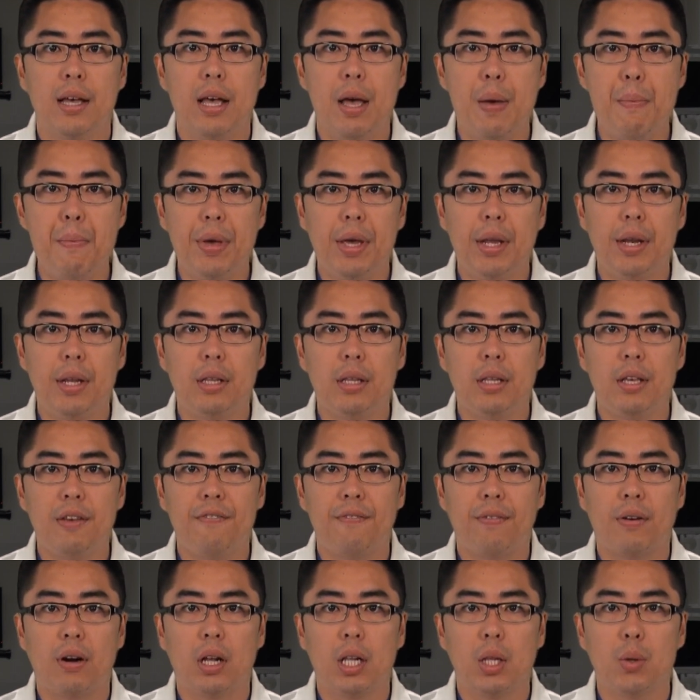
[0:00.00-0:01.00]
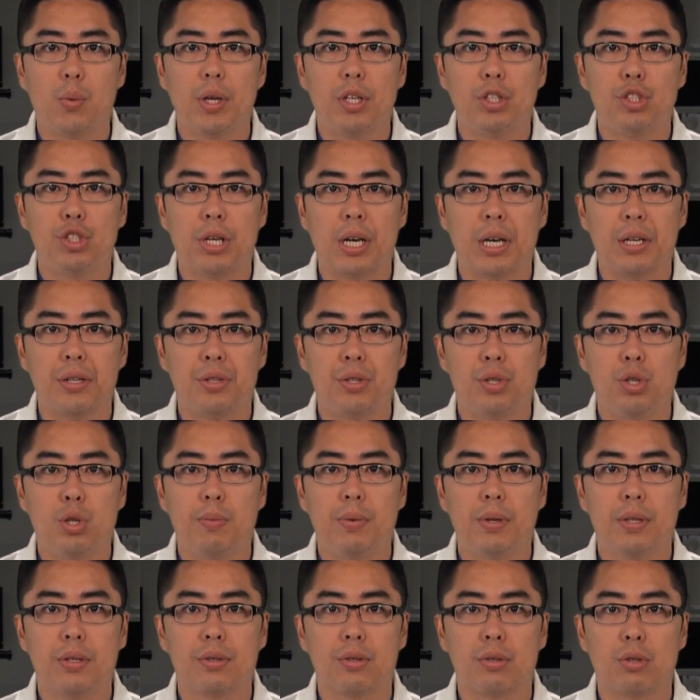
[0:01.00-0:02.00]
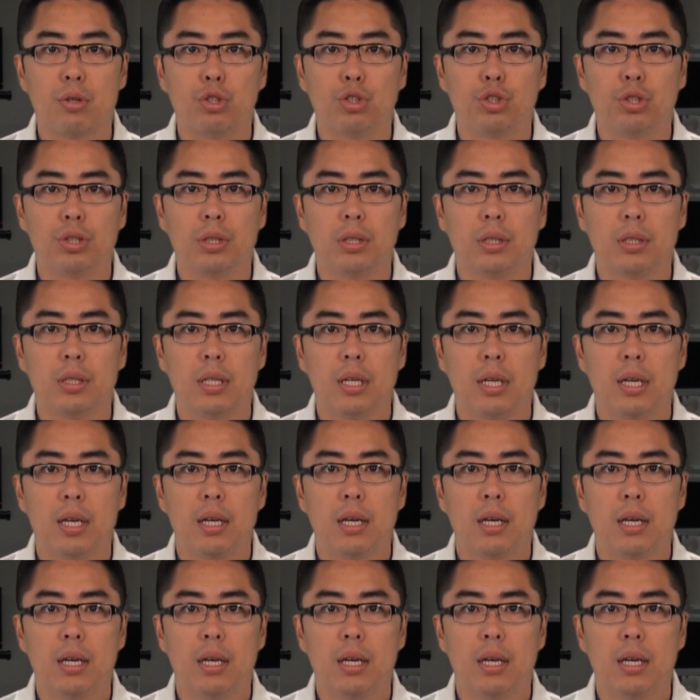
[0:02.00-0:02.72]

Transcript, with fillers: Immediately following chest tube insertion,